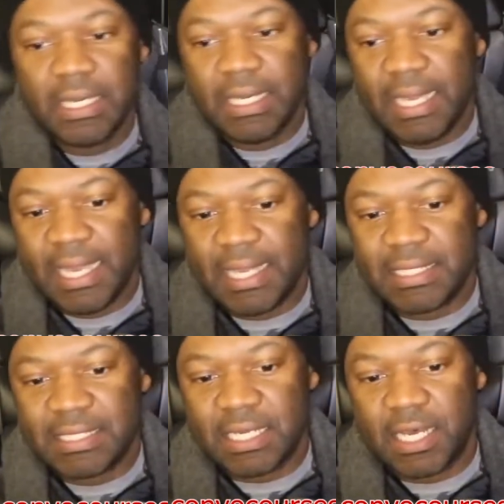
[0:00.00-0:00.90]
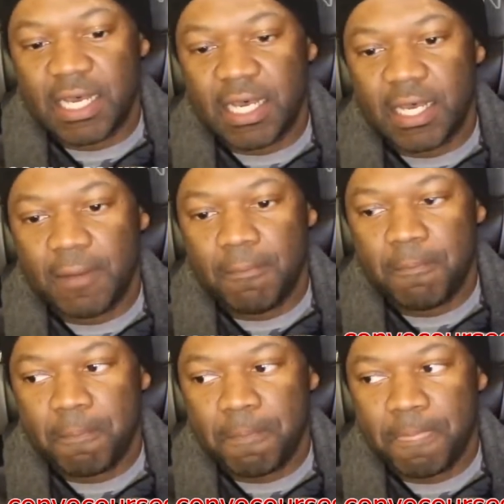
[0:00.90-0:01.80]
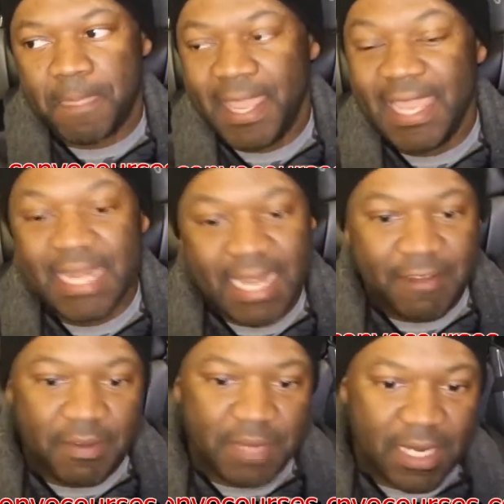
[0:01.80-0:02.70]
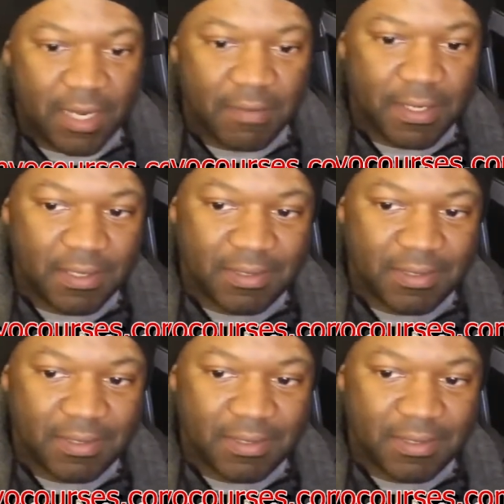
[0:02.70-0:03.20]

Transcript: and hated every minute of it,